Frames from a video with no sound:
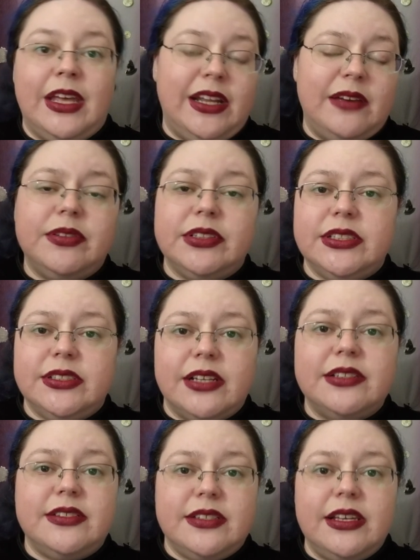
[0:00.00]
And Evelyn
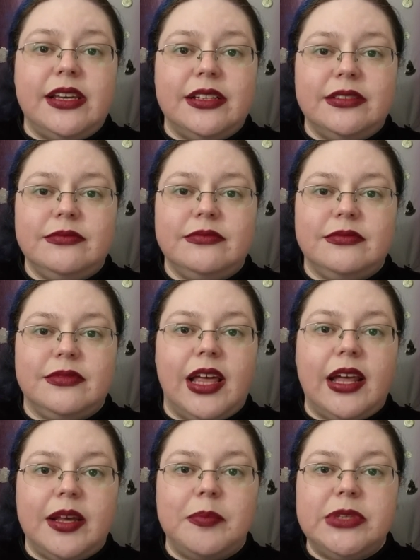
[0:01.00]
does see it,
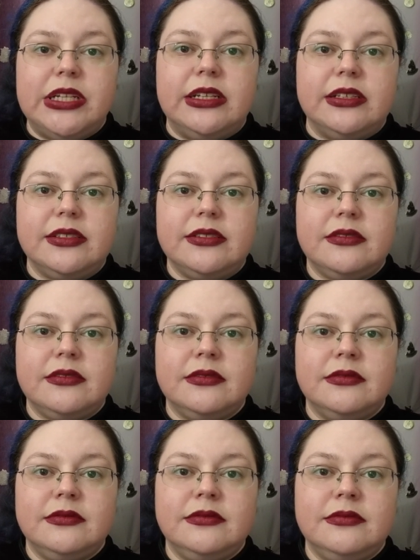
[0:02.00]
that emptiness.